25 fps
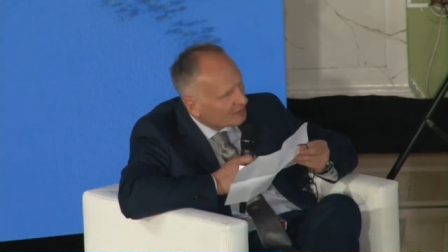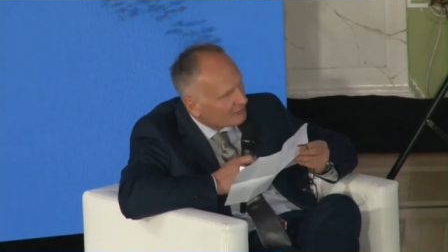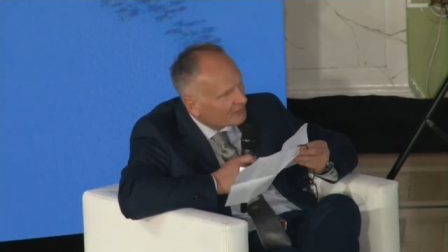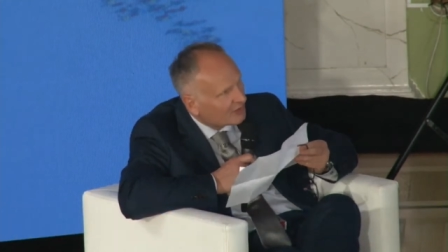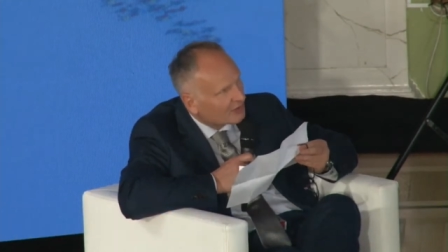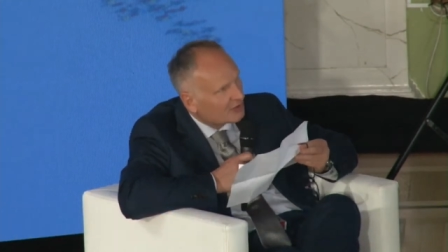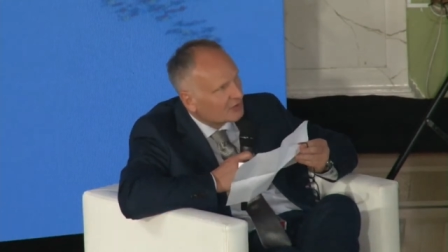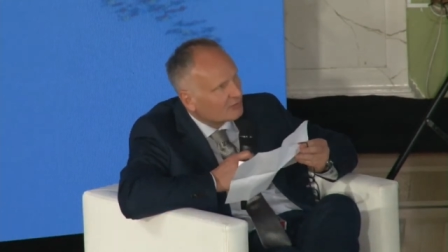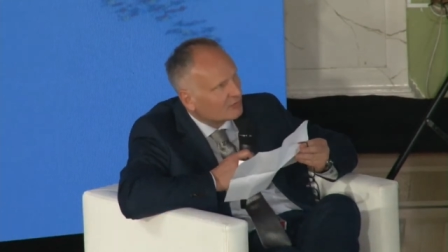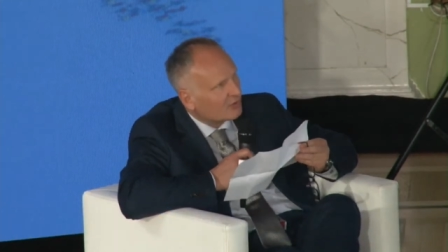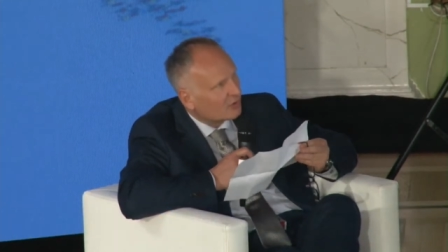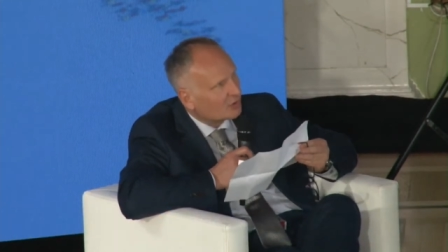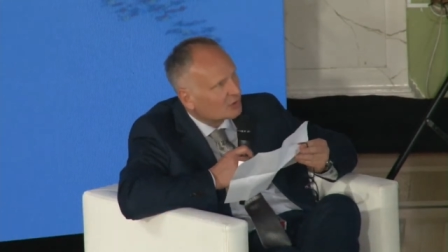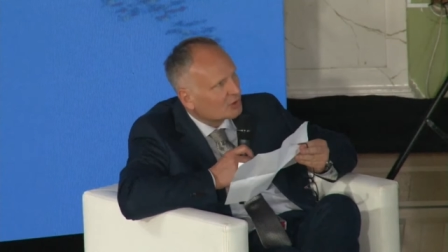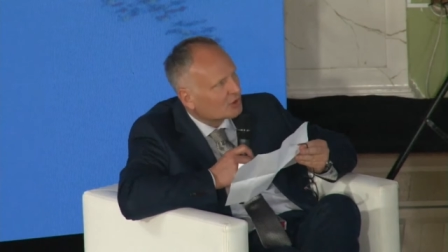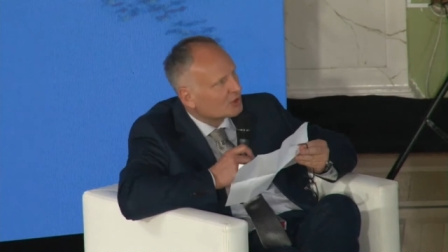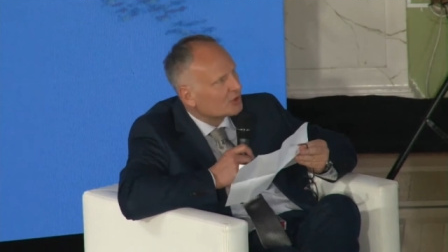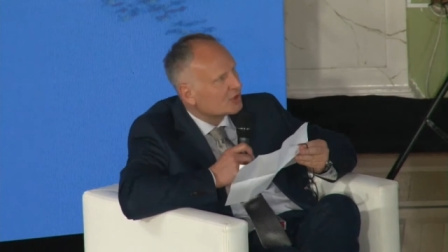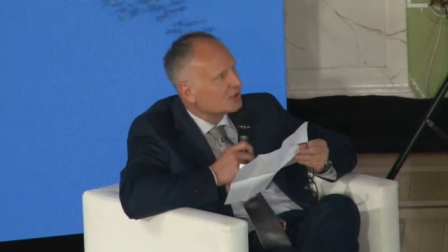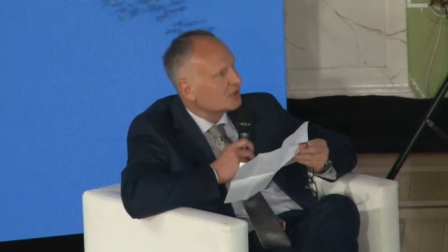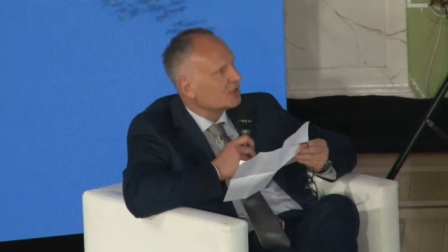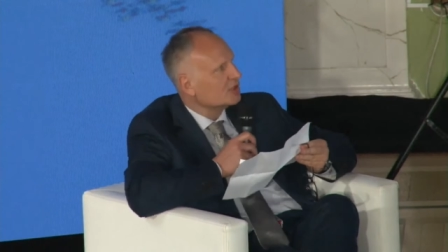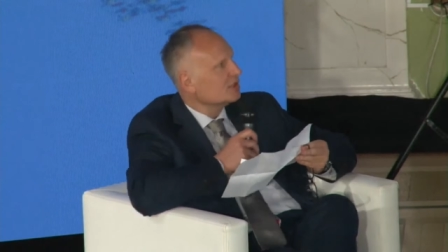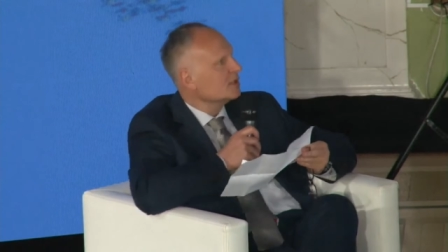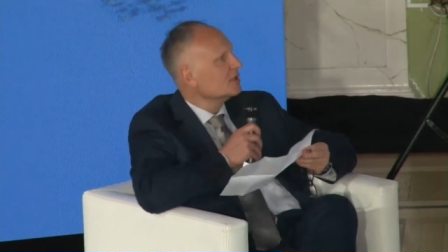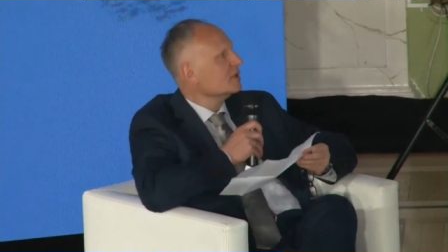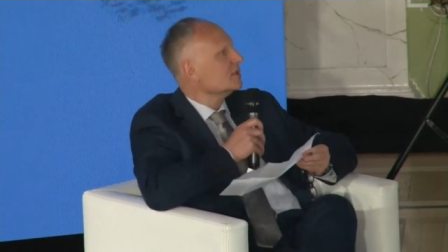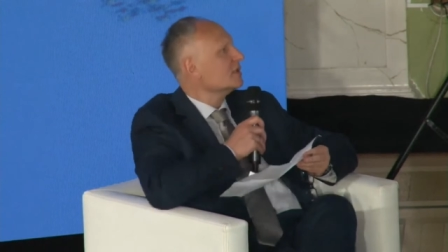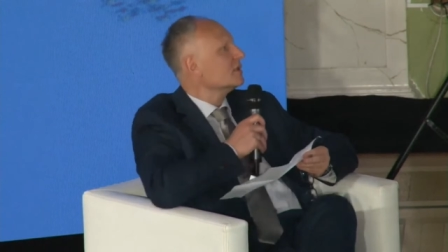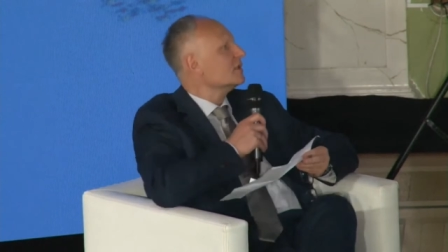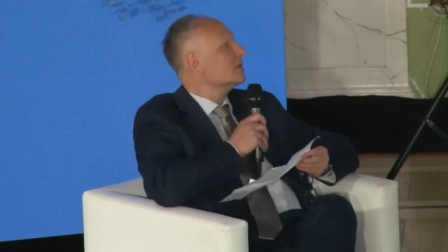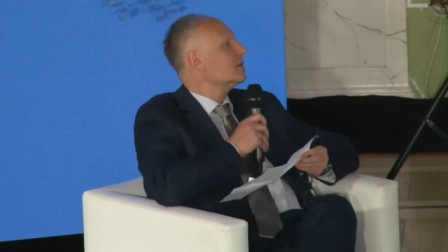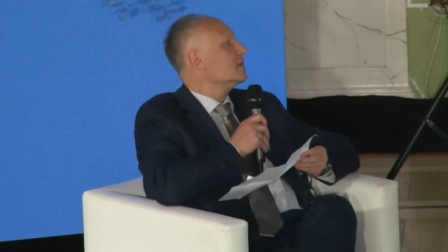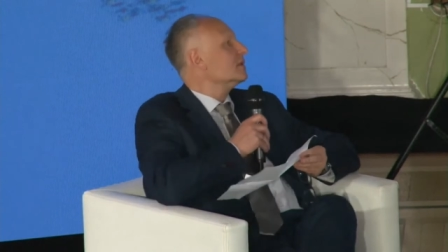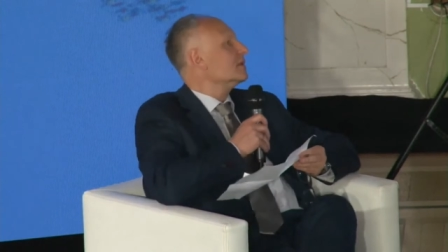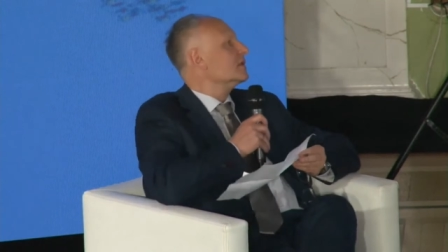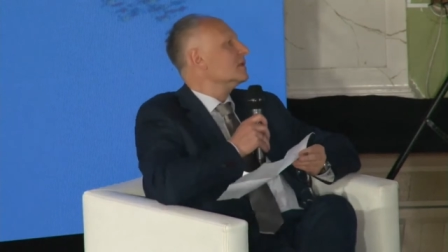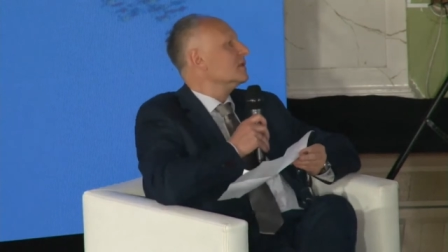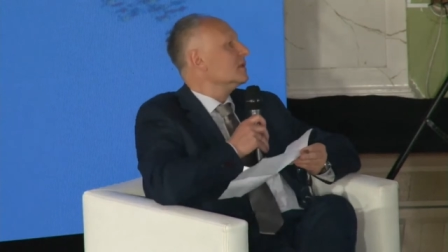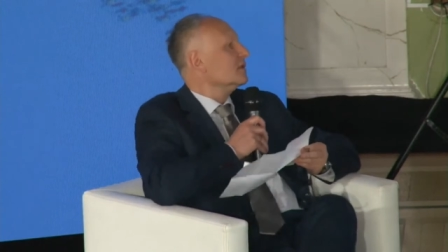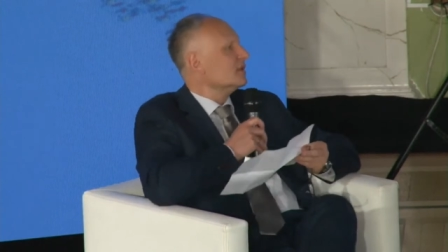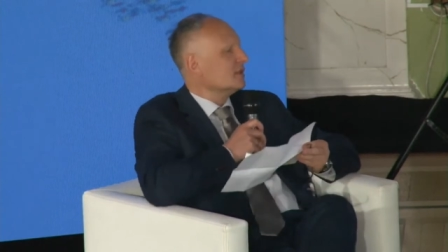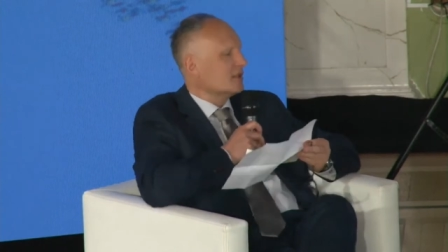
Secretary of State in the Ministry of